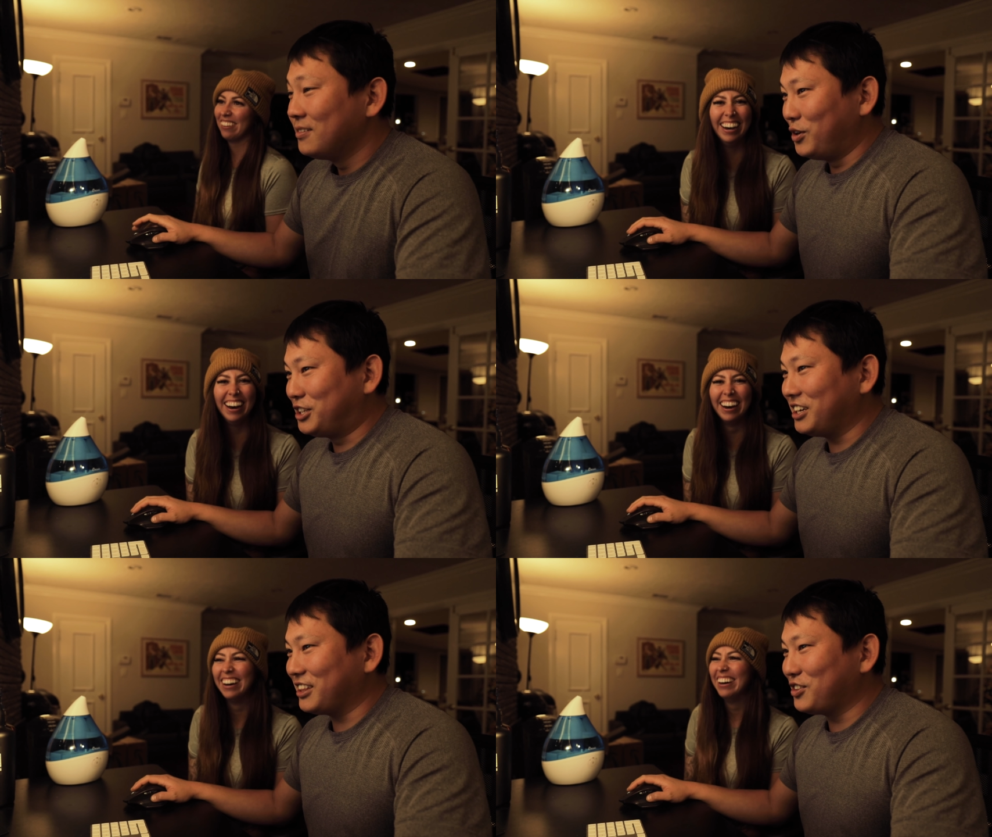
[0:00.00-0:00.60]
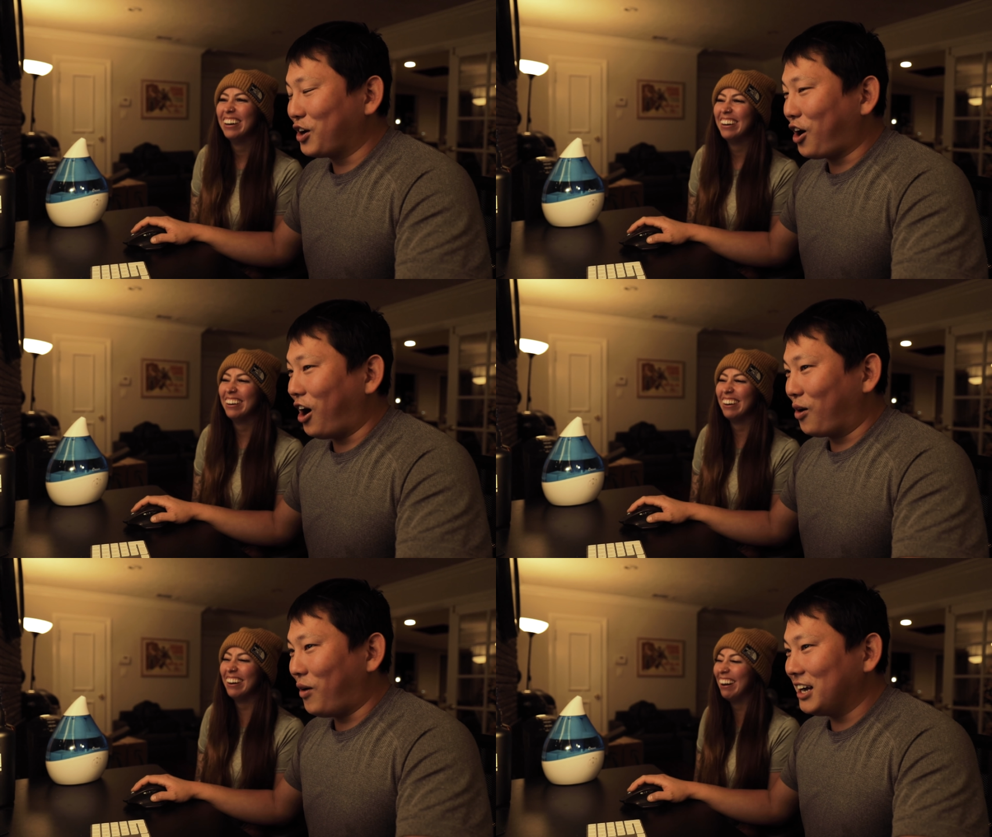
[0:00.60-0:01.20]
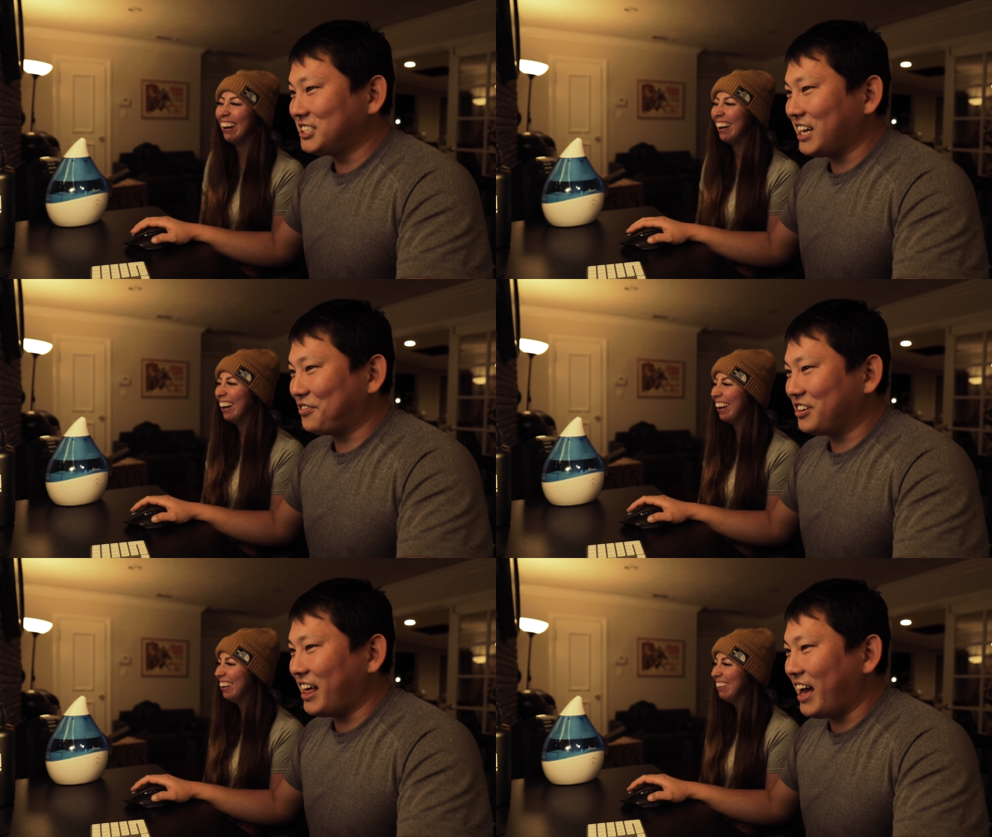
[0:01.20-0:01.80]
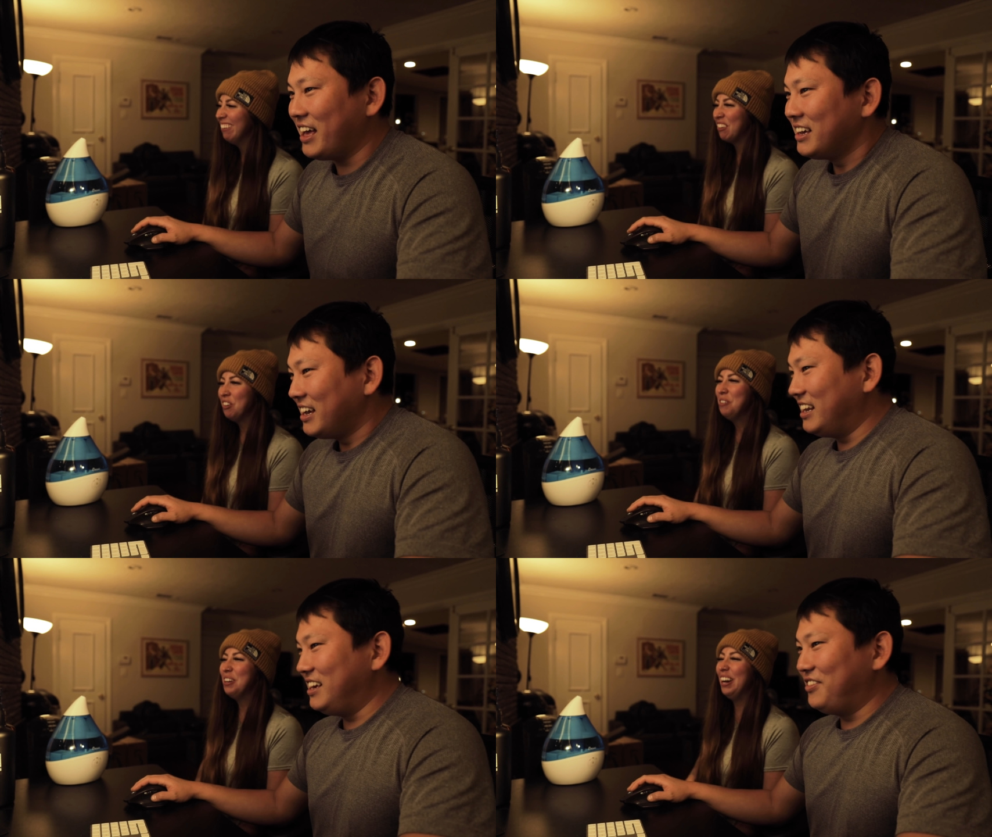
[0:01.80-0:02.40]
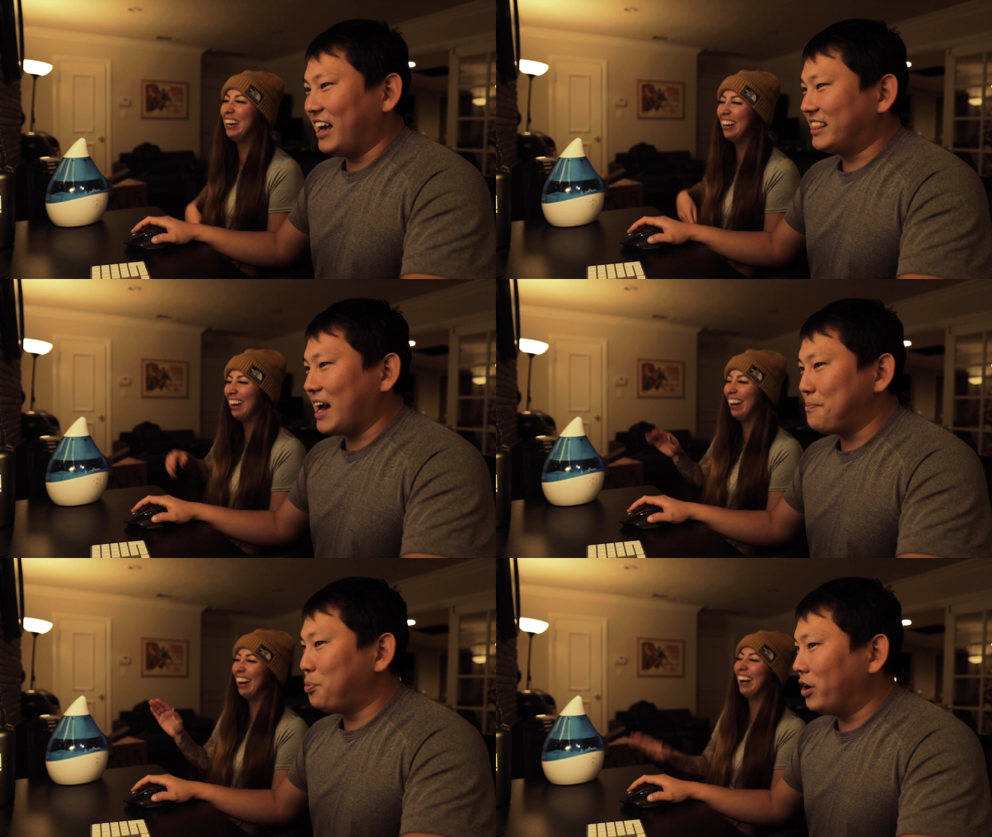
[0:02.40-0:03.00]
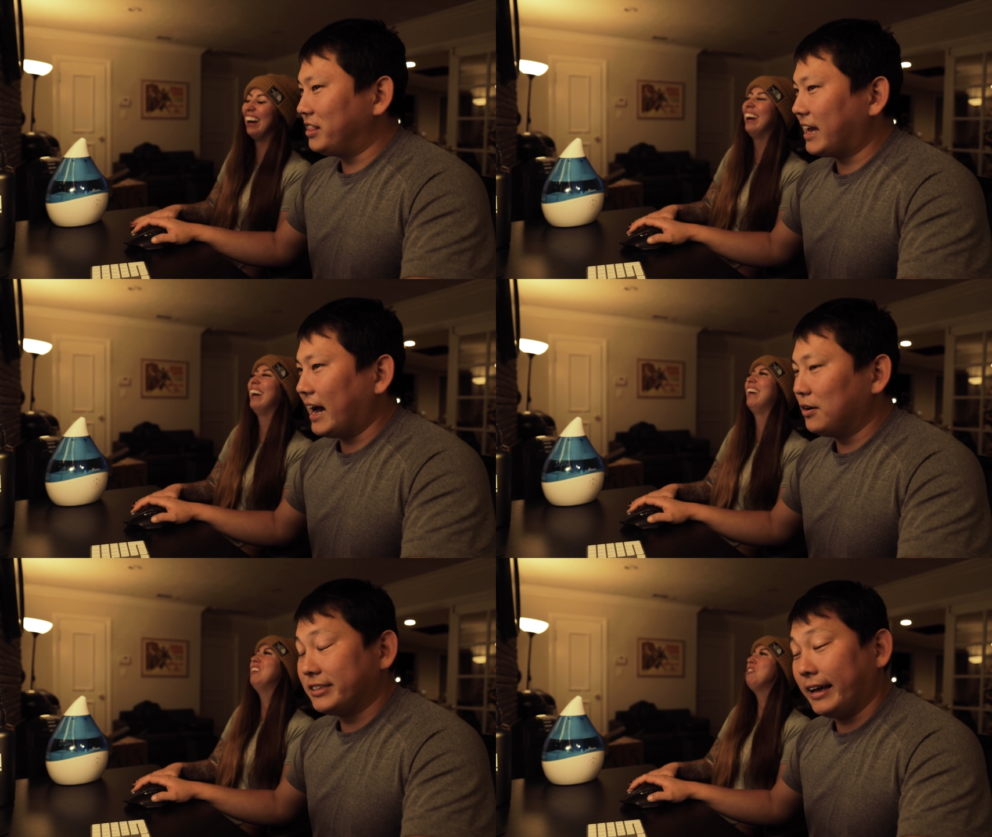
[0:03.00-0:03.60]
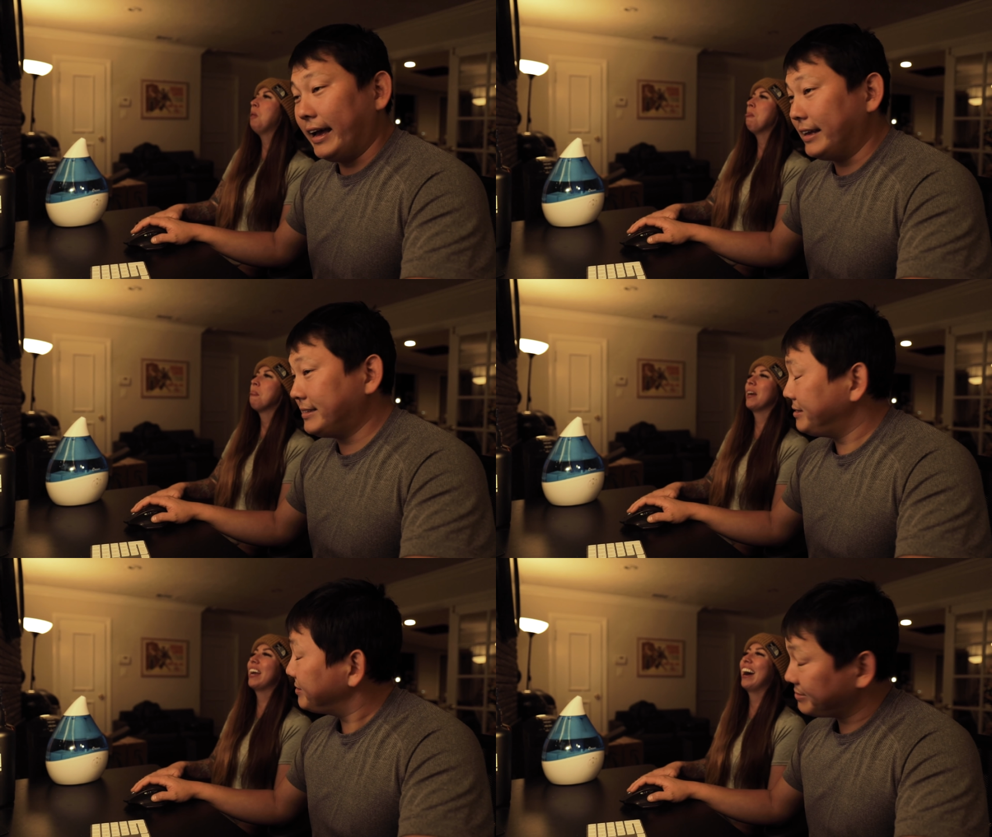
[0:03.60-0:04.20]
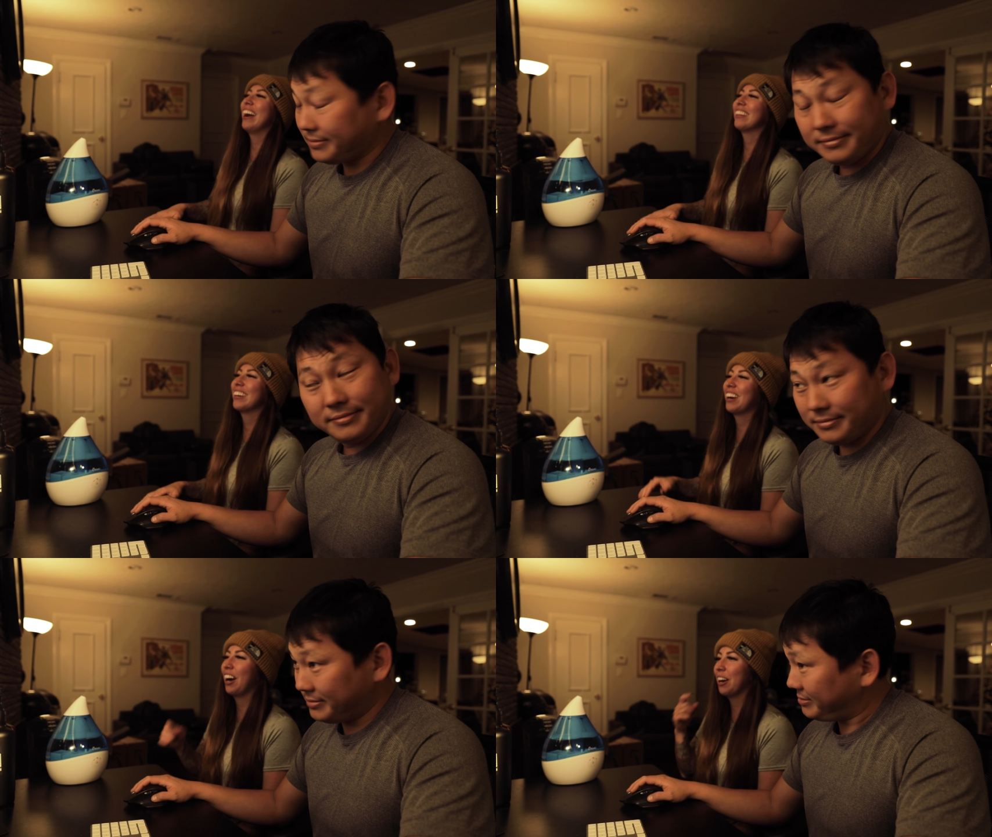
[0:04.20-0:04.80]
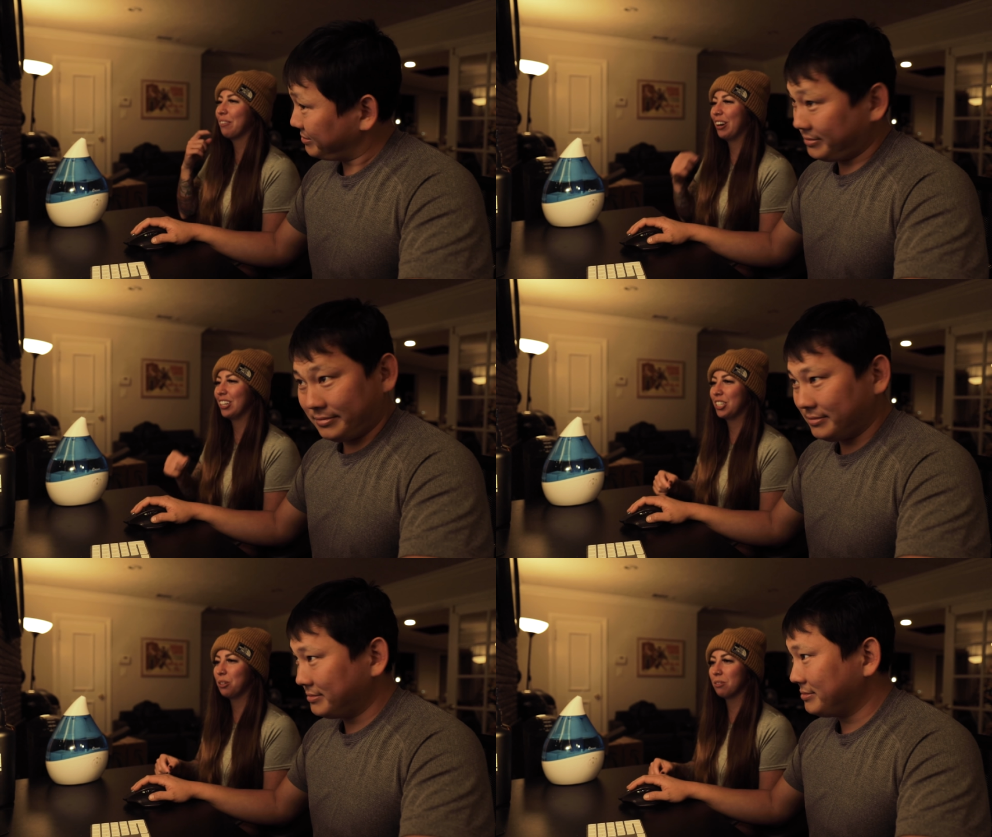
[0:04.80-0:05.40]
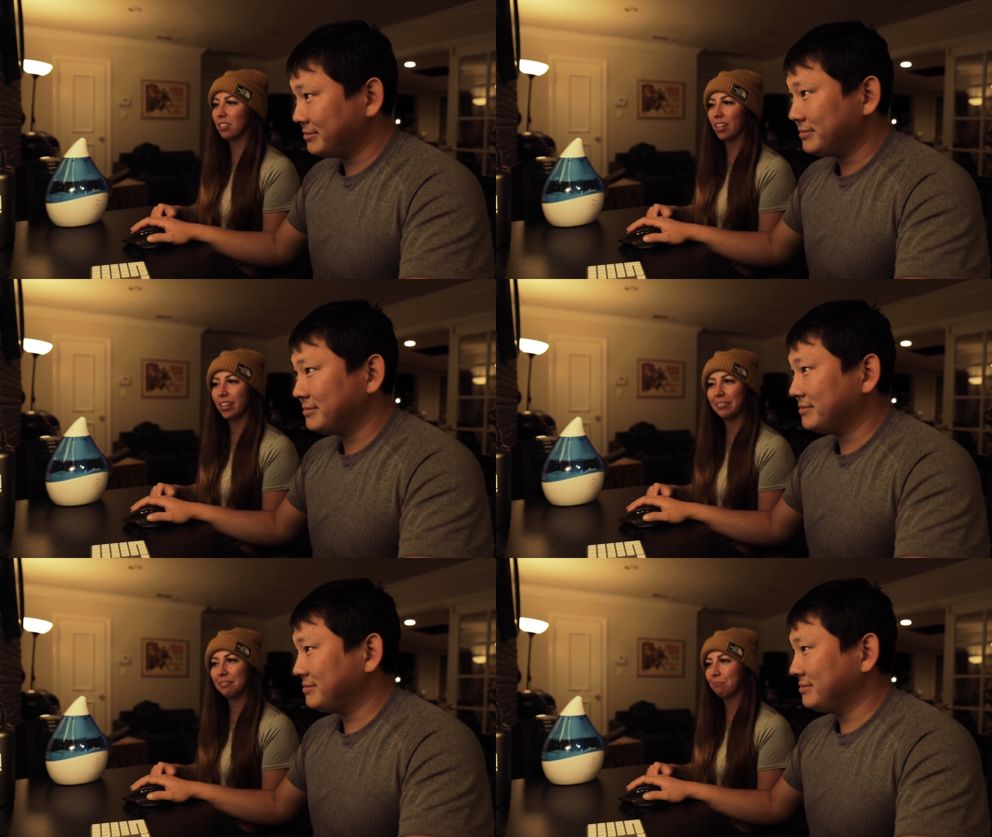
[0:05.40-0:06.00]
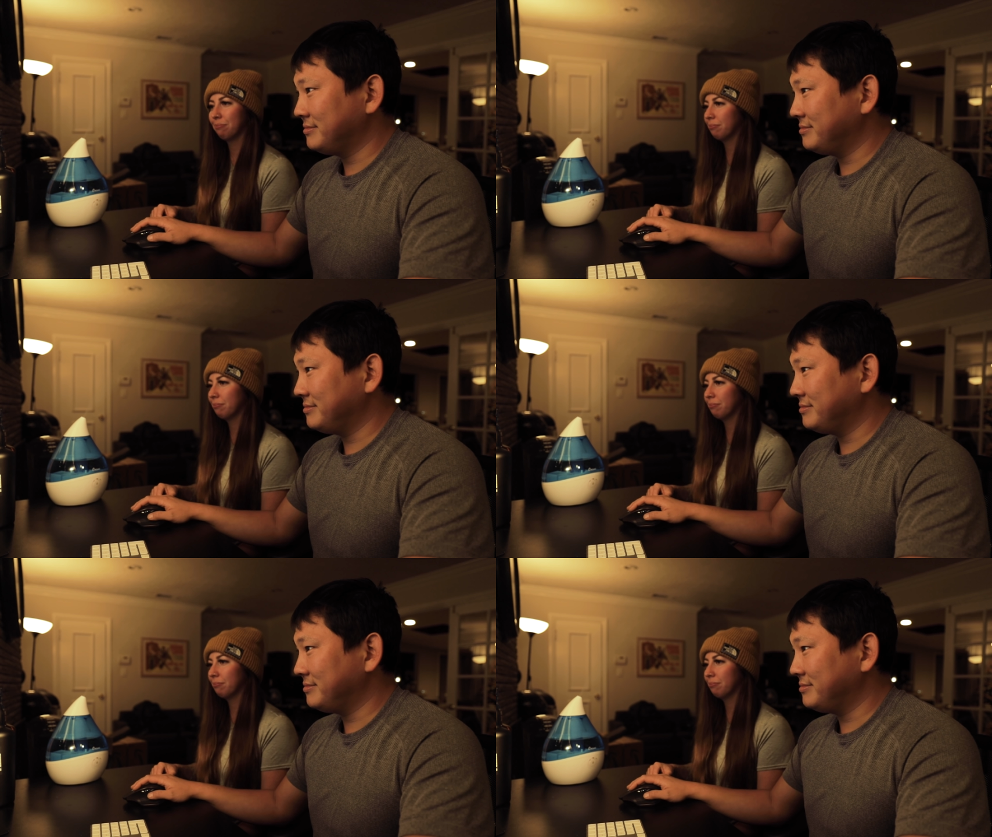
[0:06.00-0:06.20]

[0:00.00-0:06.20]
Speaker 1: we took it through a car wash after that, and even at that point, the guy was like,
Speaker 2: the guy at the car wash, he was like.